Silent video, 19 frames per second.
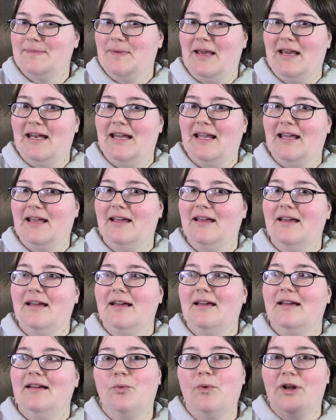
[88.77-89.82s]
painting
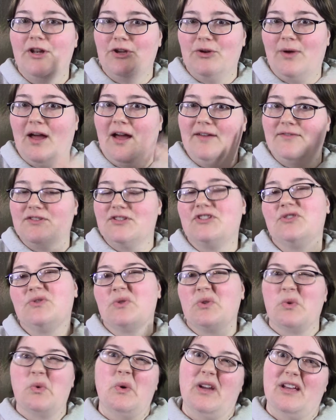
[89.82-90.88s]
when you have to do
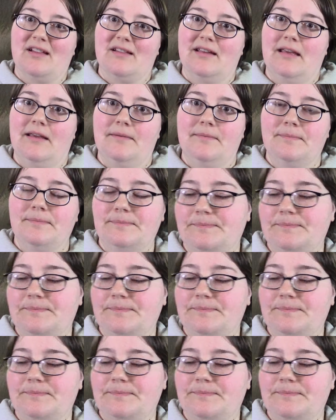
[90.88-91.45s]
it quickly.